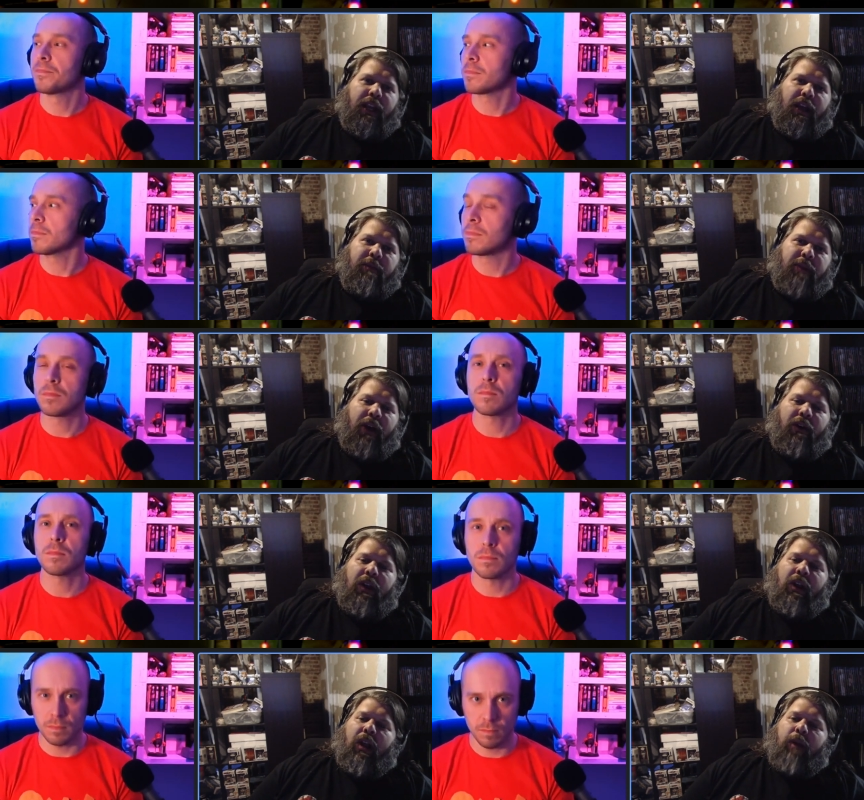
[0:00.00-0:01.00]
Speaker 1: about
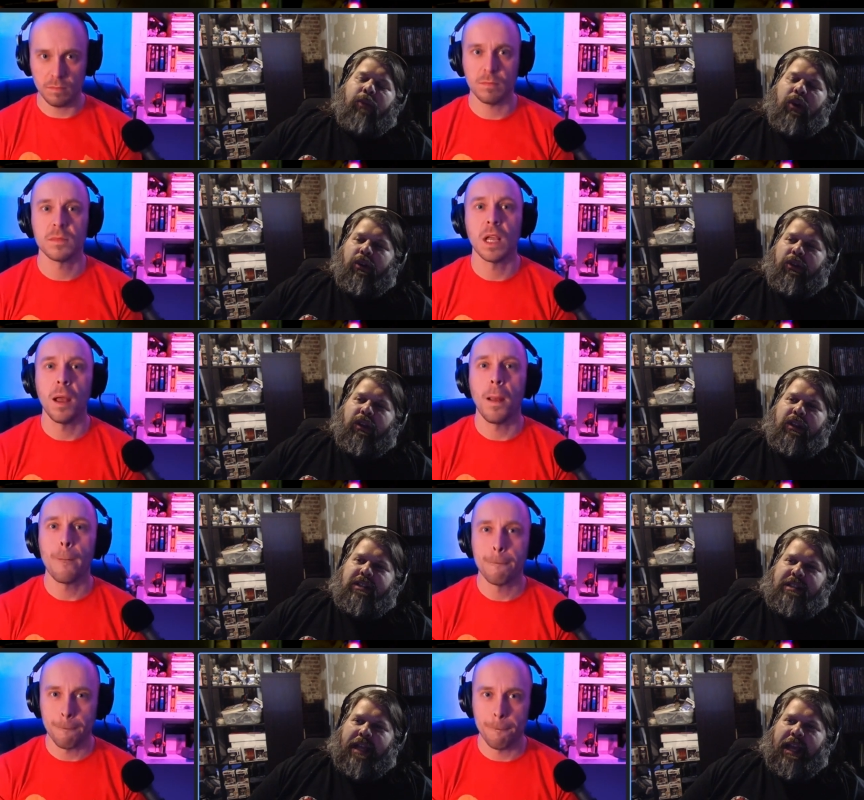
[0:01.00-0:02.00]
birth
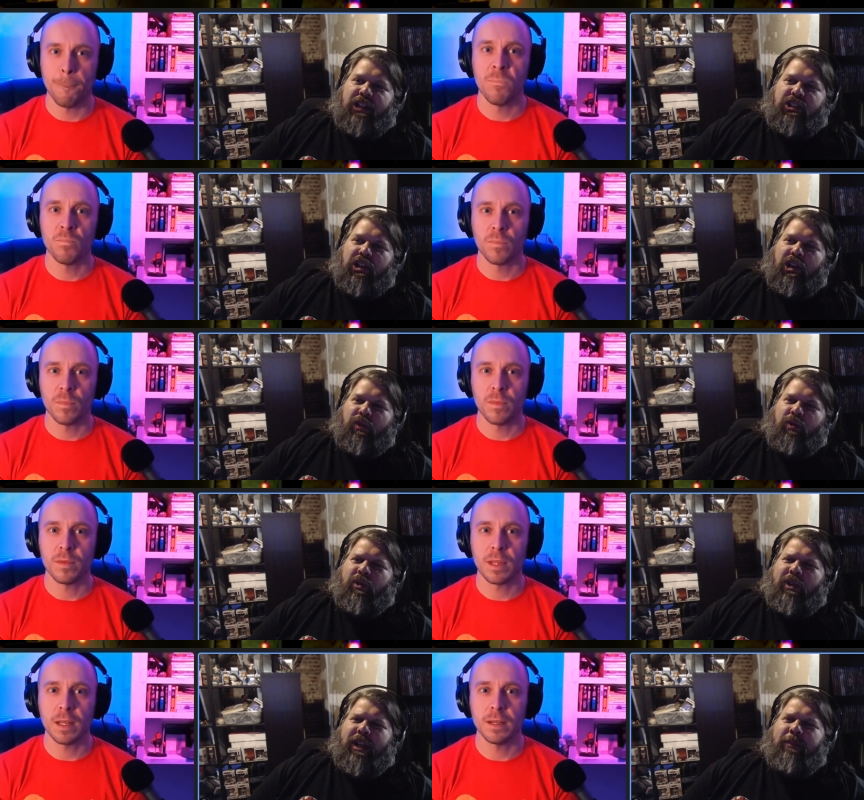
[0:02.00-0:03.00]
slash
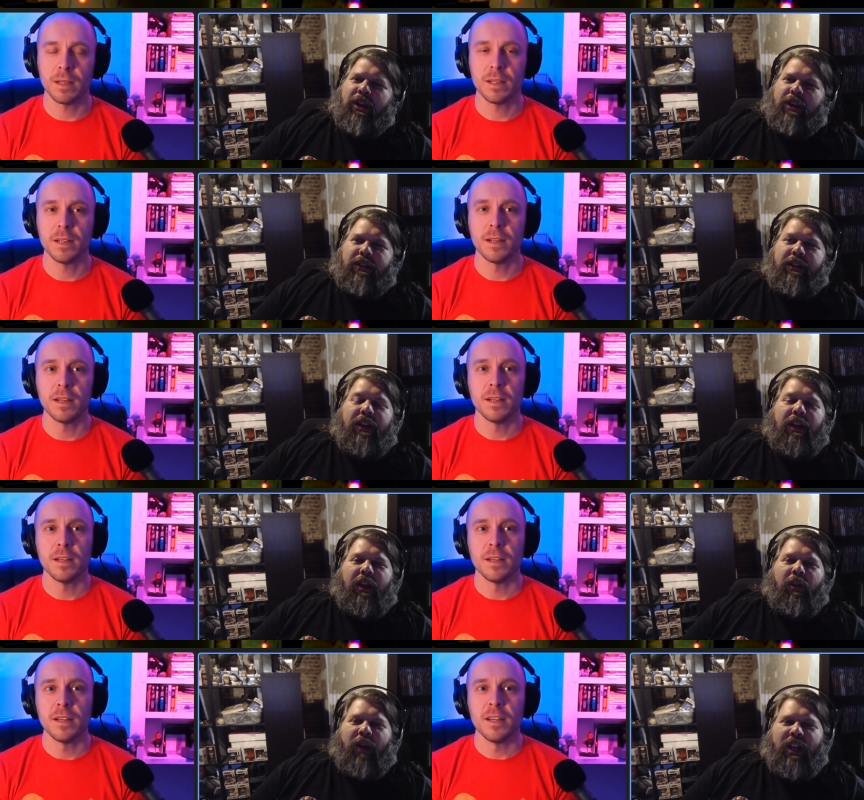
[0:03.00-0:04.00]
rebirth.
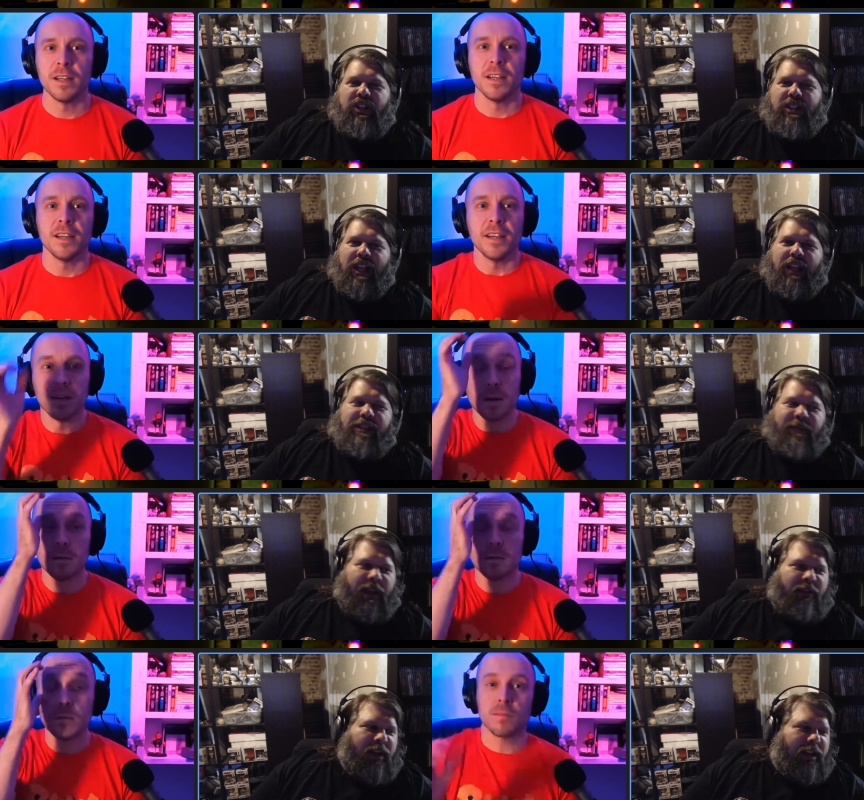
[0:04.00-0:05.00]
Why don't you tell us about it,
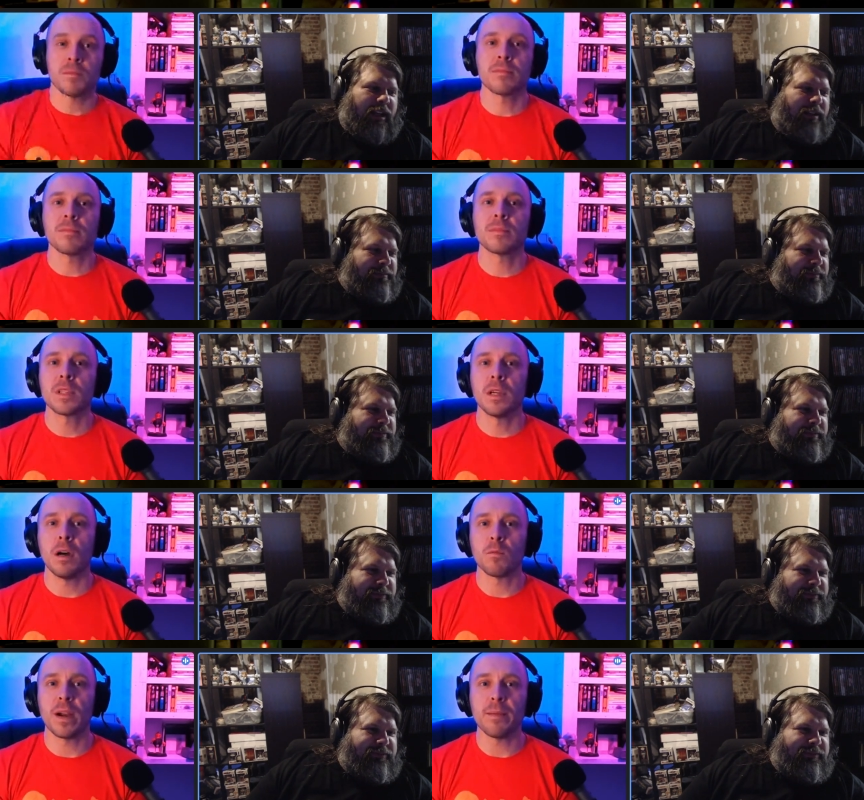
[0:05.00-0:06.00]
Rodney?
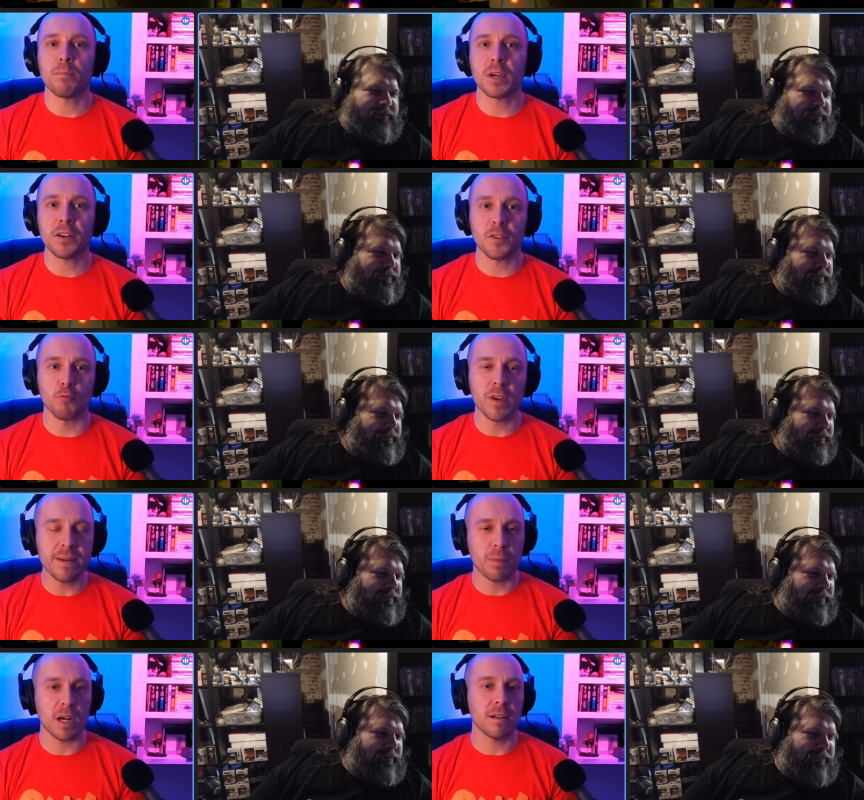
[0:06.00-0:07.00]
Speaker 2: All right, birth,
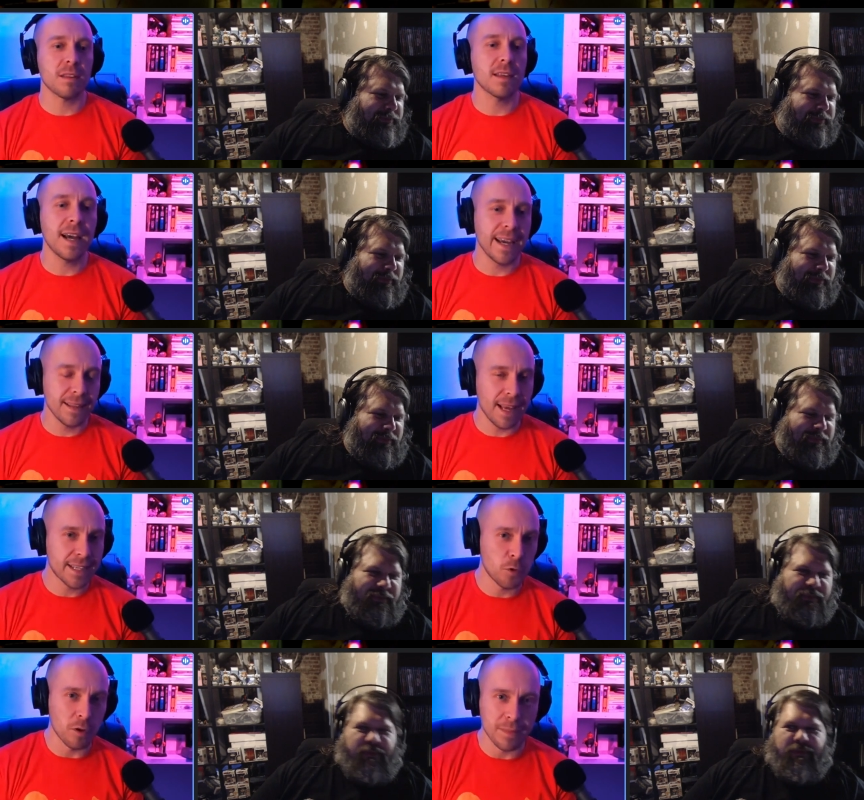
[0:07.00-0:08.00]
rebirth. I like
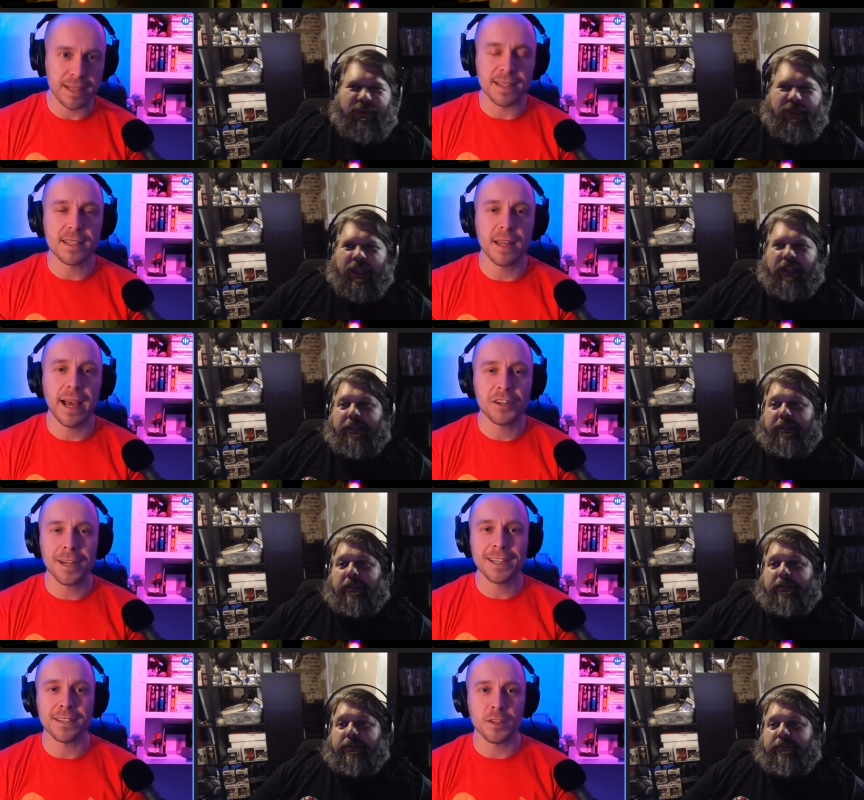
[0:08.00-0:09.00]
to omit the slash.
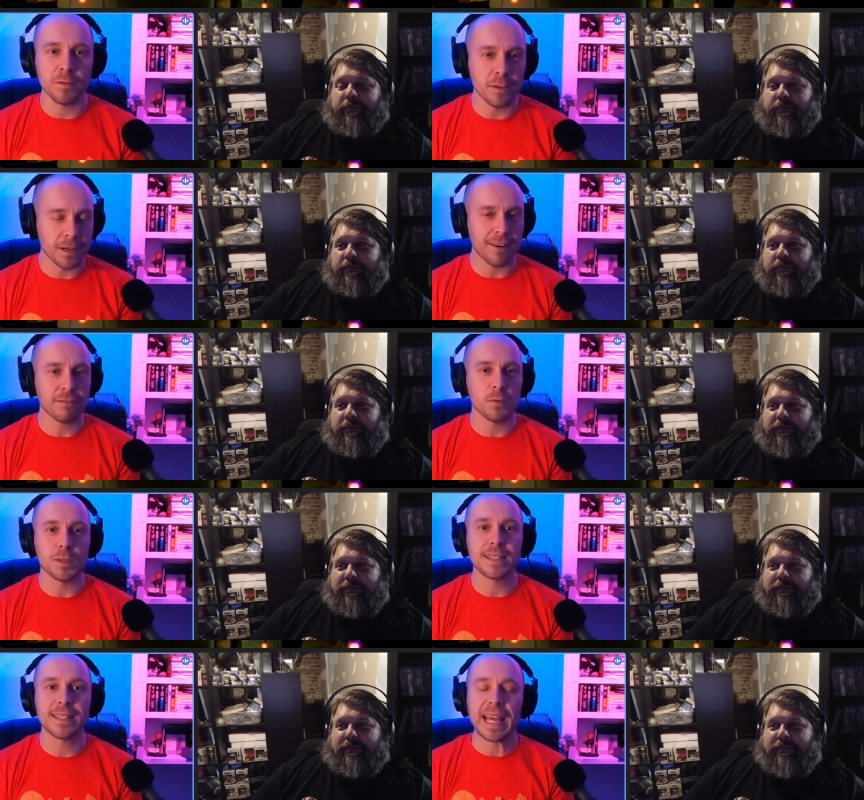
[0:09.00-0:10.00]
I just don't feel comfortable
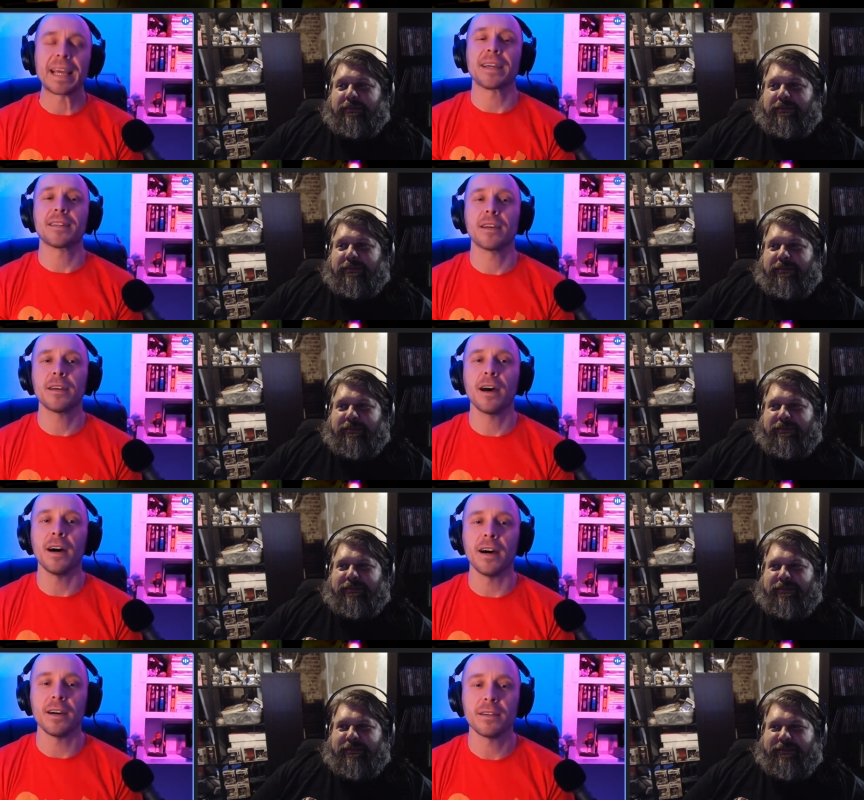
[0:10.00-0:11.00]
saying it.
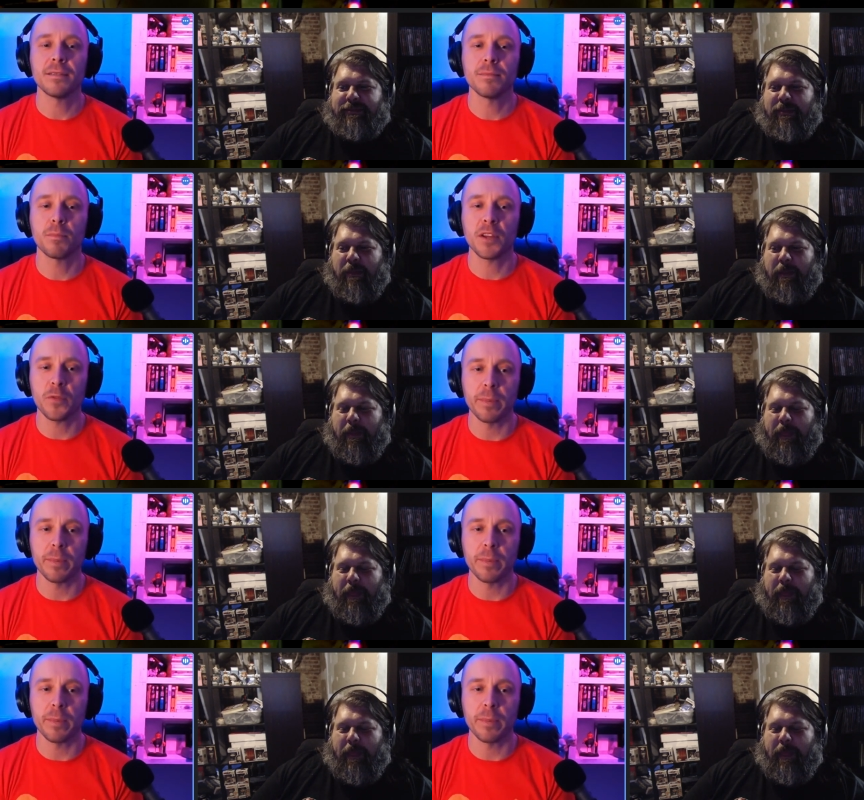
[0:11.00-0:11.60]
Ha. Birth,